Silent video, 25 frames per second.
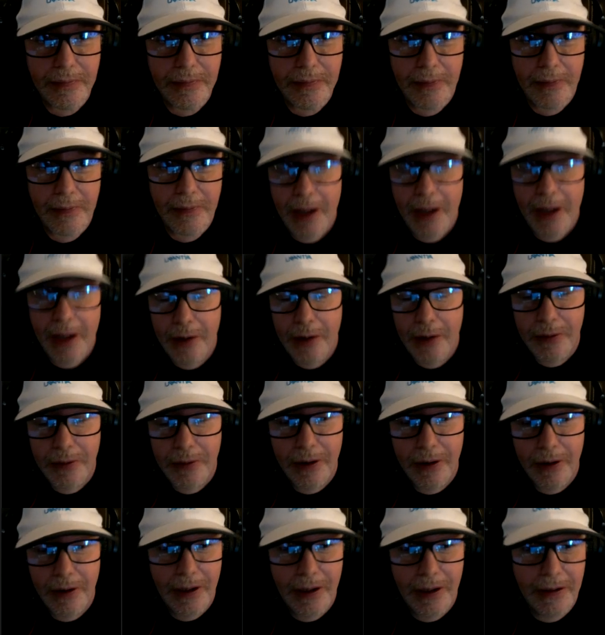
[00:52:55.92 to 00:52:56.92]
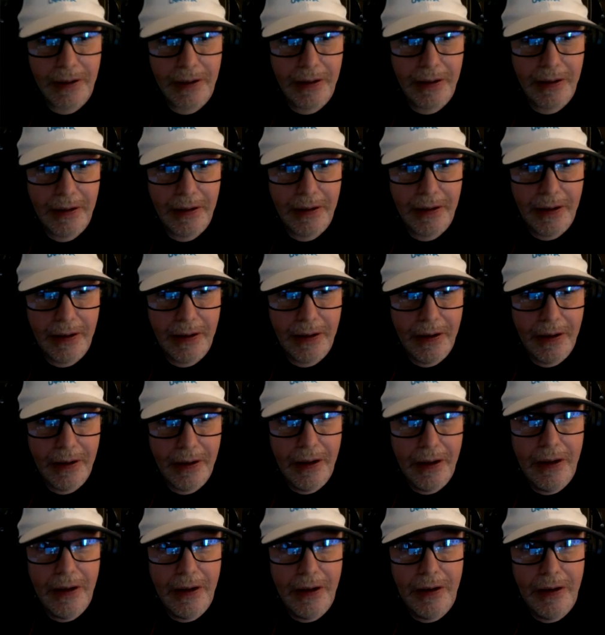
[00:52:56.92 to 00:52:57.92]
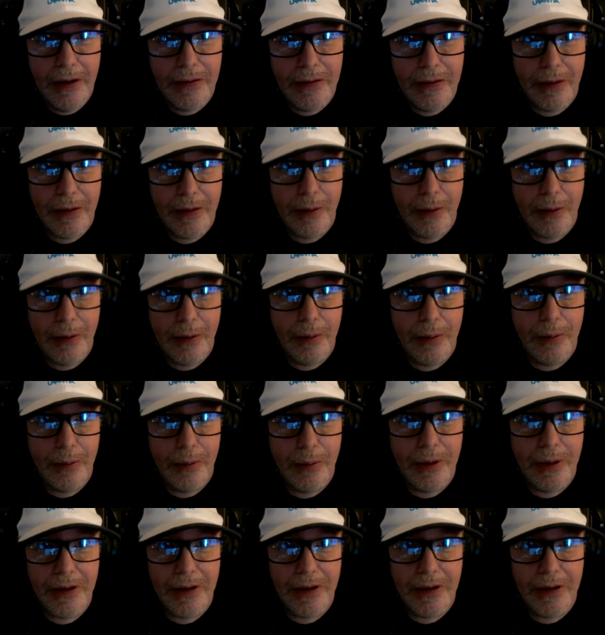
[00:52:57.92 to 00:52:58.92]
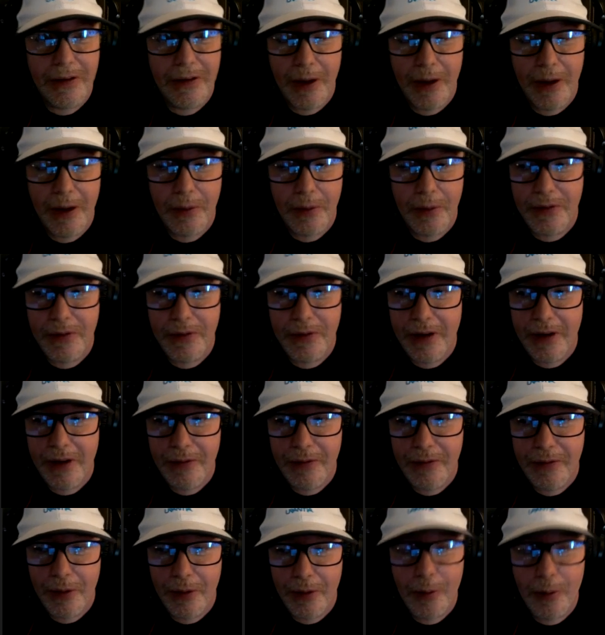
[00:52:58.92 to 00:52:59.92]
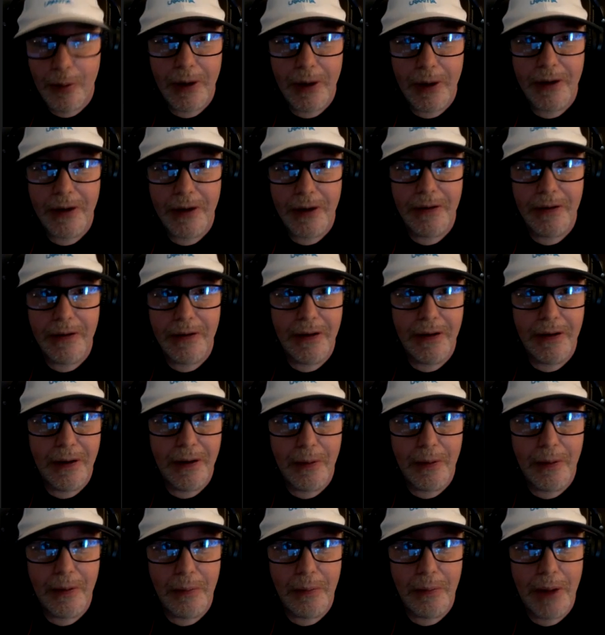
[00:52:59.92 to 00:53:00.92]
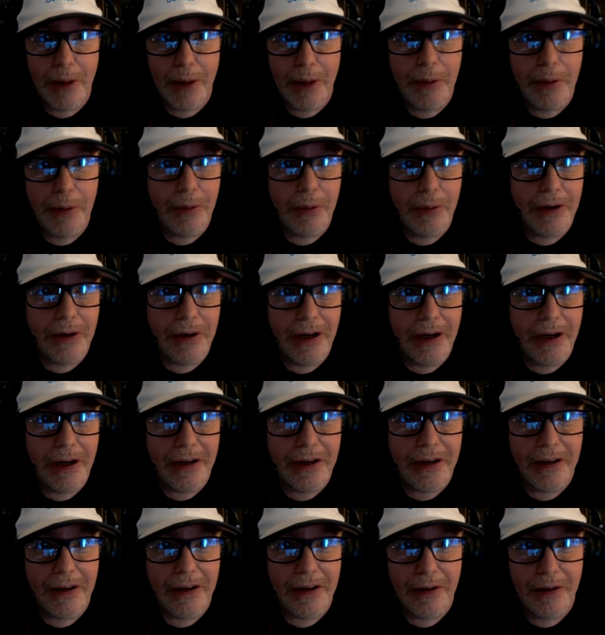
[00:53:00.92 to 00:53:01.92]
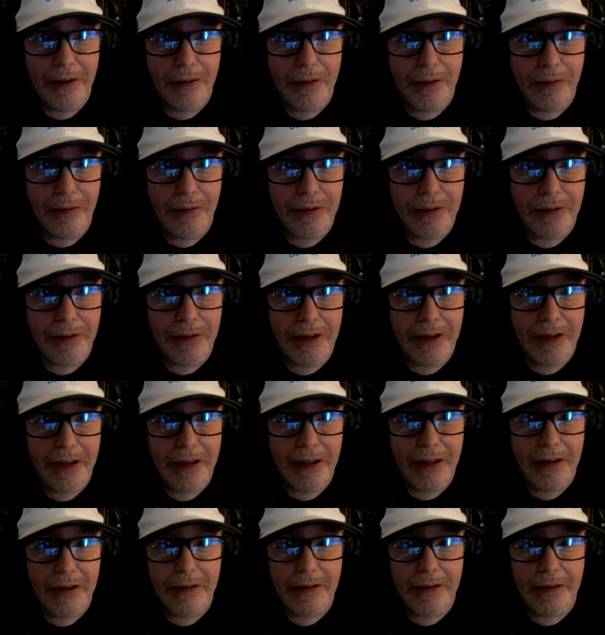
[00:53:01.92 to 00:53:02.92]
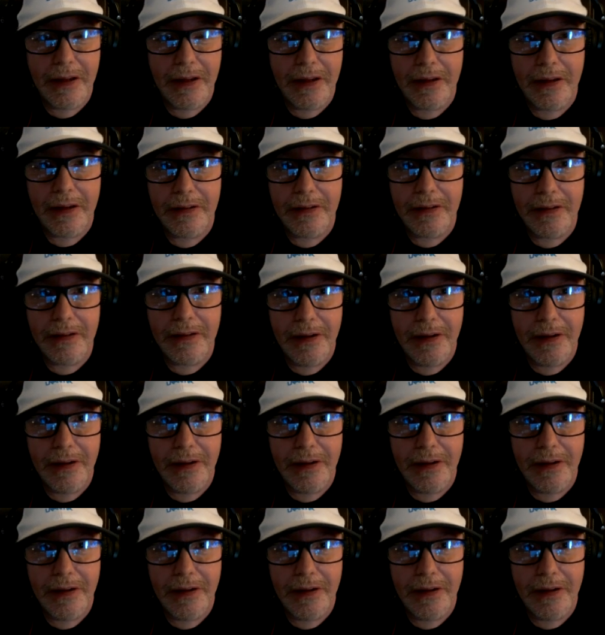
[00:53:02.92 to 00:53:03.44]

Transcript: and it was gone. So when you say we're safe nowhere, maybe we're not. If we're seeing these things